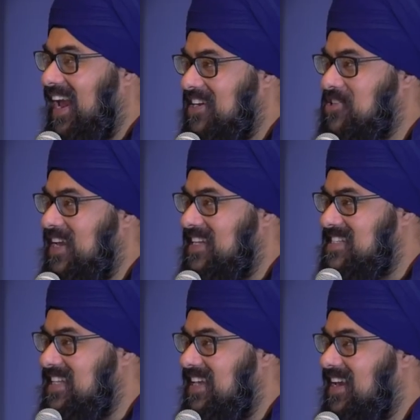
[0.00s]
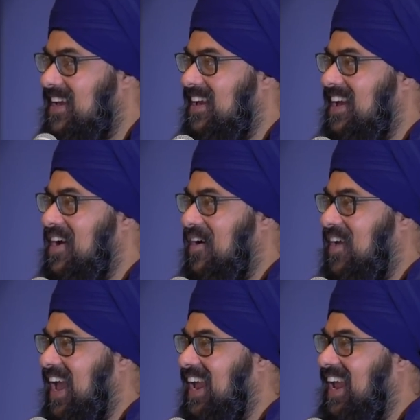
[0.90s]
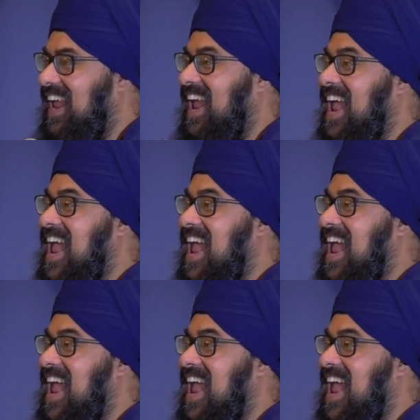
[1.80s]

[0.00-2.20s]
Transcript: Hashtag Sikh, okay?